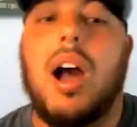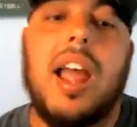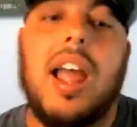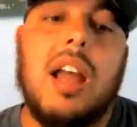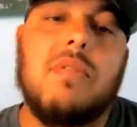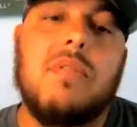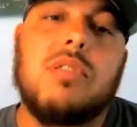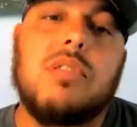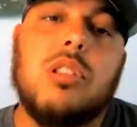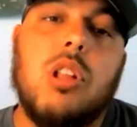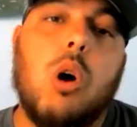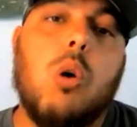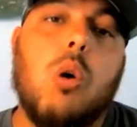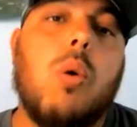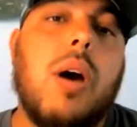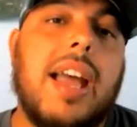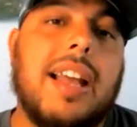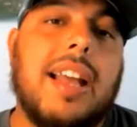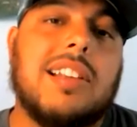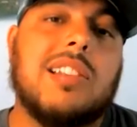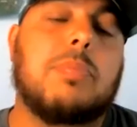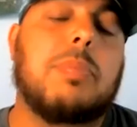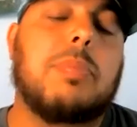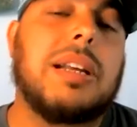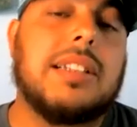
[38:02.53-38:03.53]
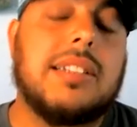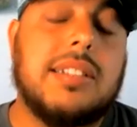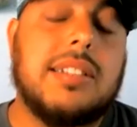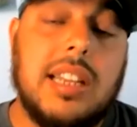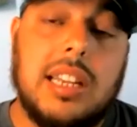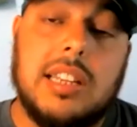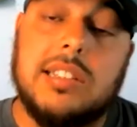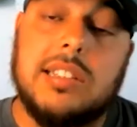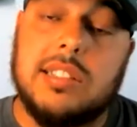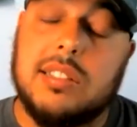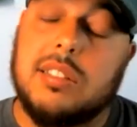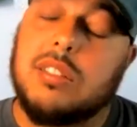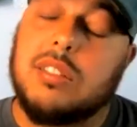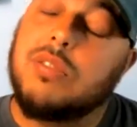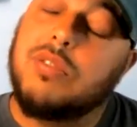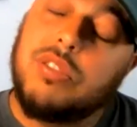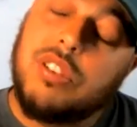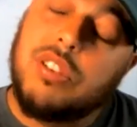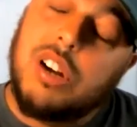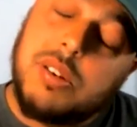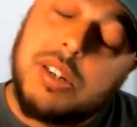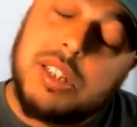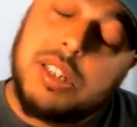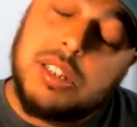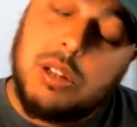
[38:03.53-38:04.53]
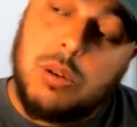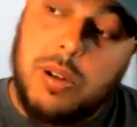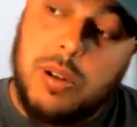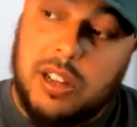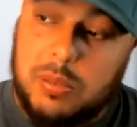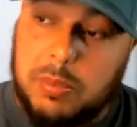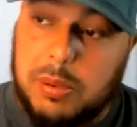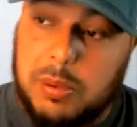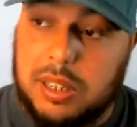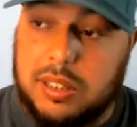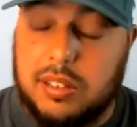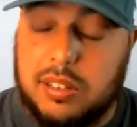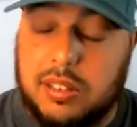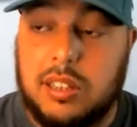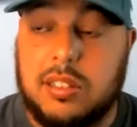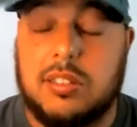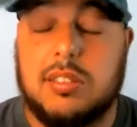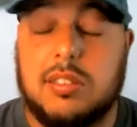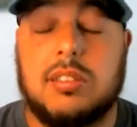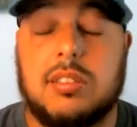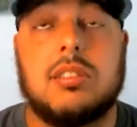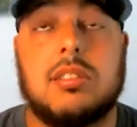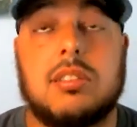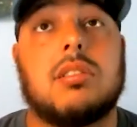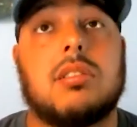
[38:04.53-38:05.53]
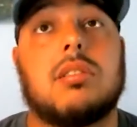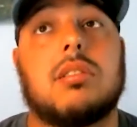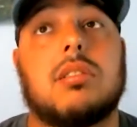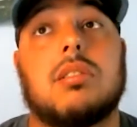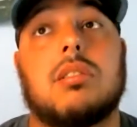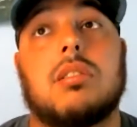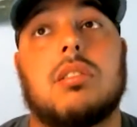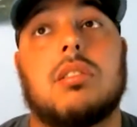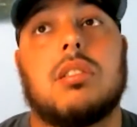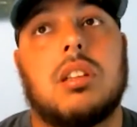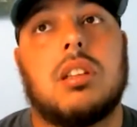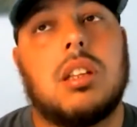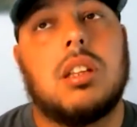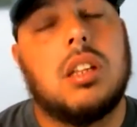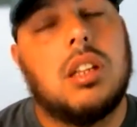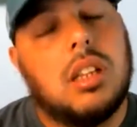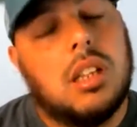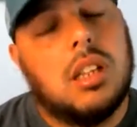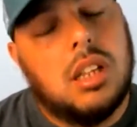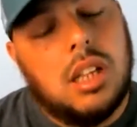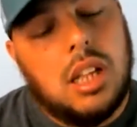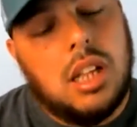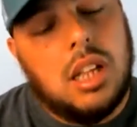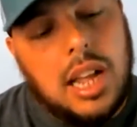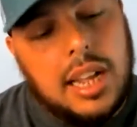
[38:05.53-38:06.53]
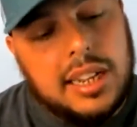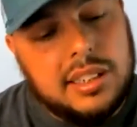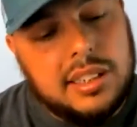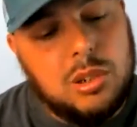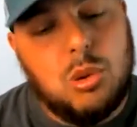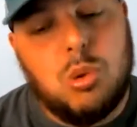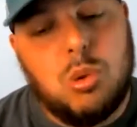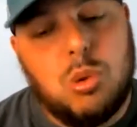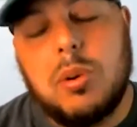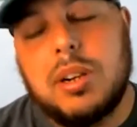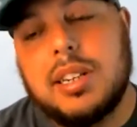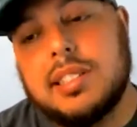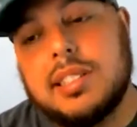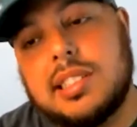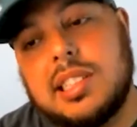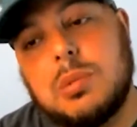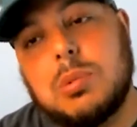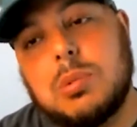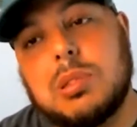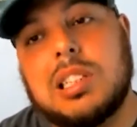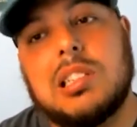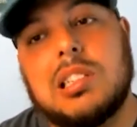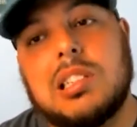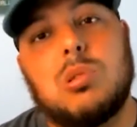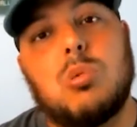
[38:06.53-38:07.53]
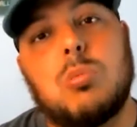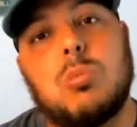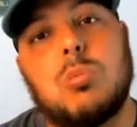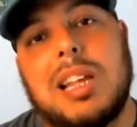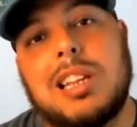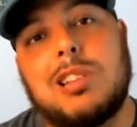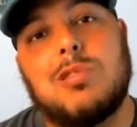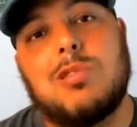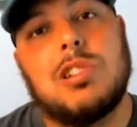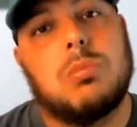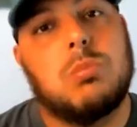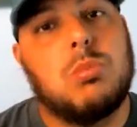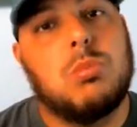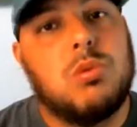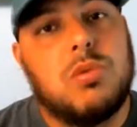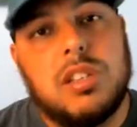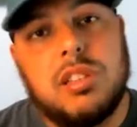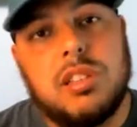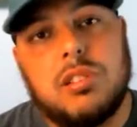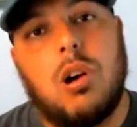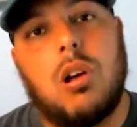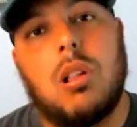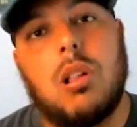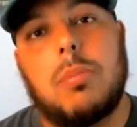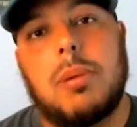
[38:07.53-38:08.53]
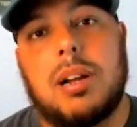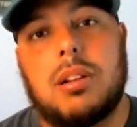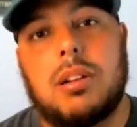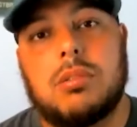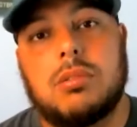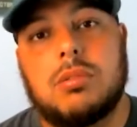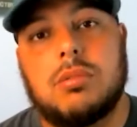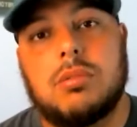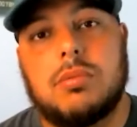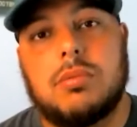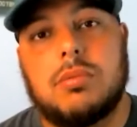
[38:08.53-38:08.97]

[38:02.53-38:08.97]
I have low expectations, very low expectations, I do want to see what this new Matrix movie is all about.